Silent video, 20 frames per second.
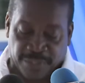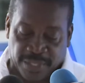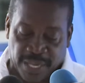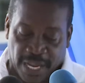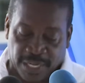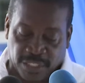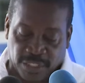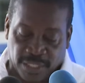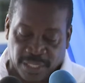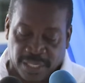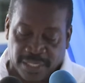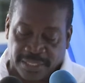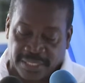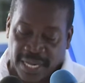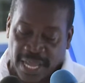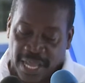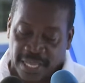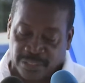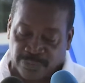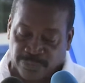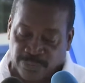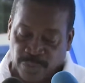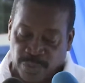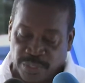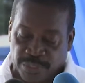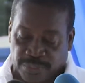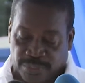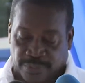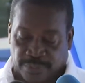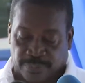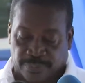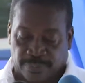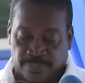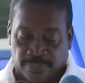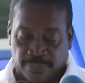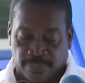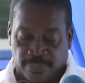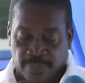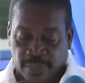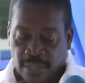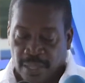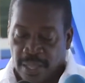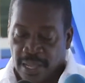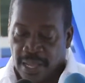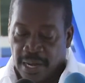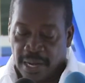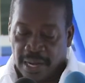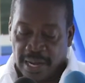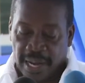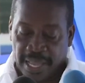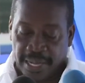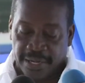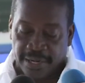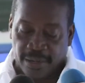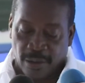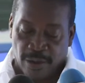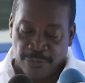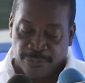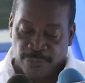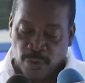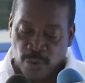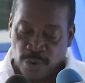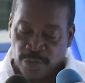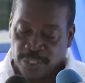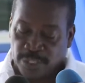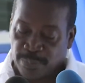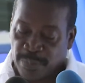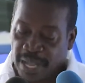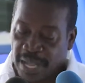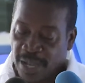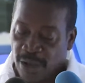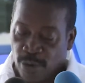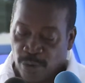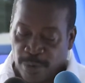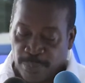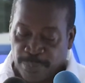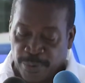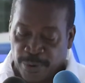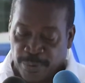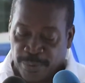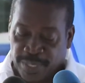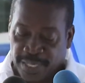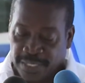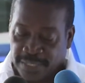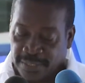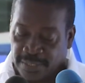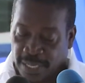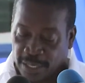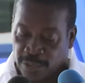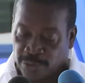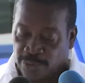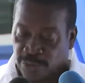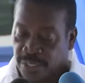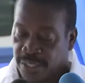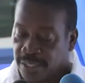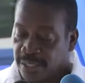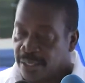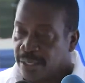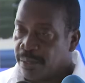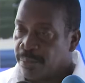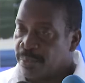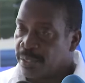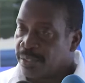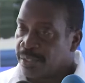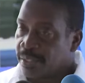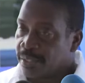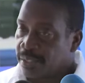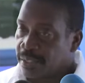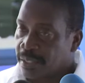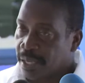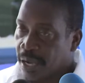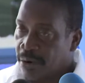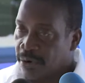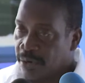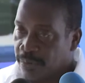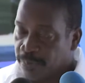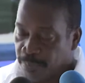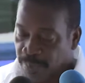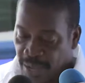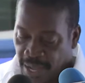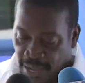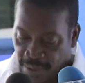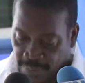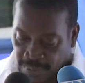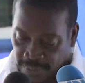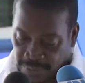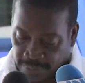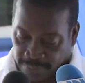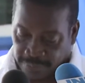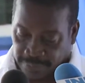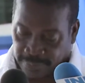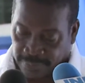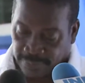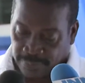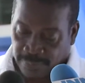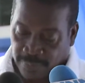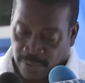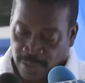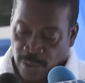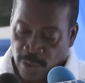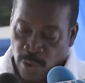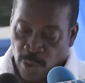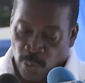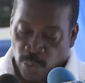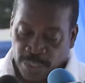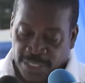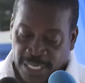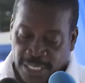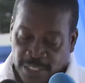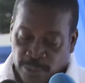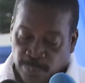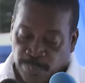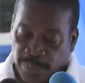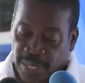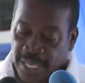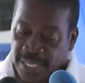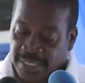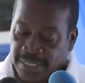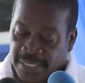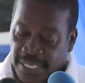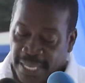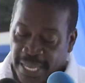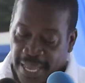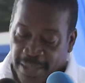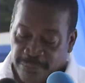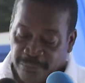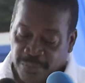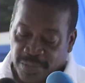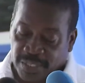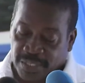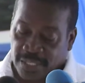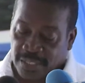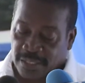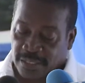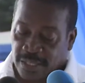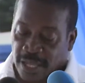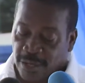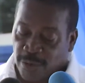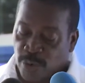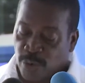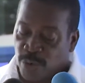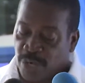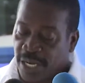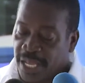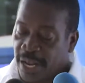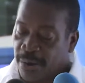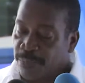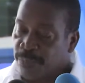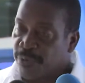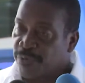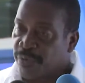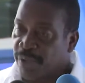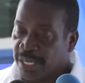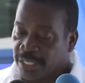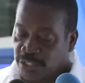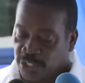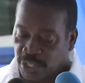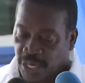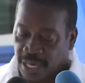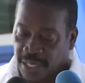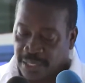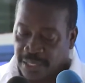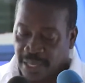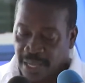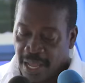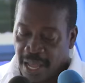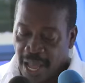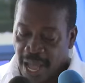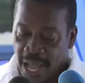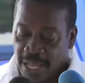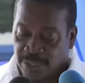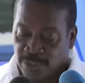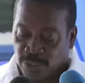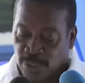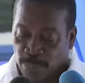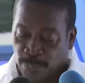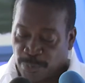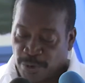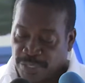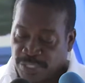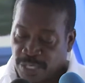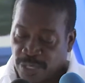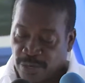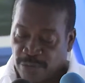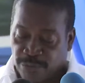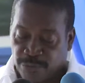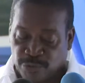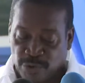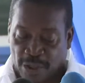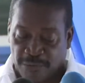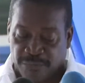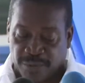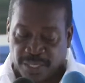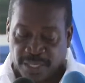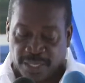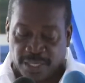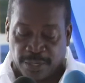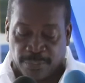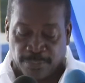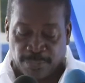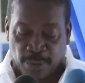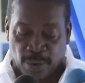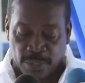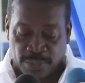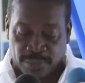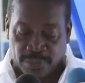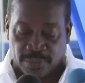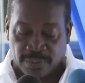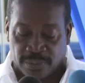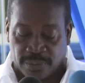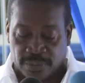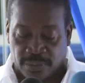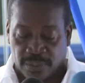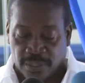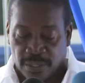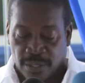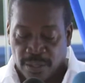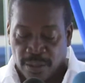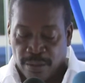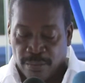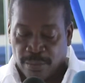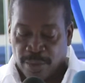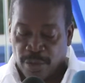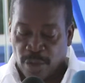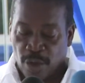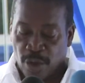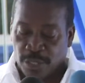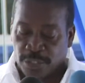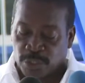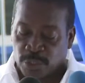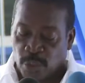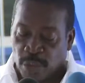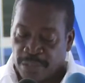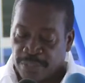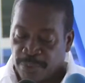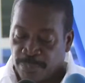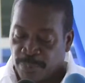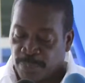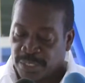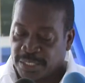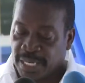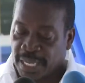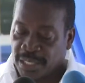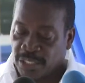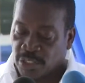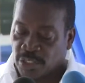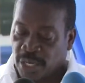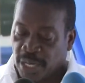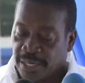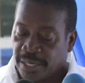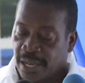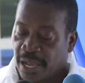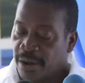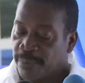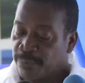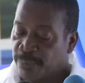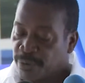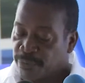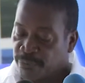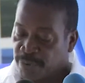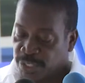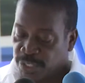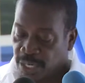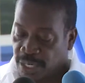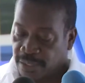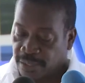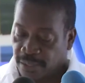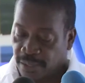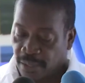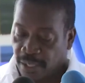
National Task Force, led, of course, by our Permanent Secretary, Mrs. Carol Palmer, which has placed the emphasis not only on prevention and suppression of trafficking in persons, but also on the protection and provision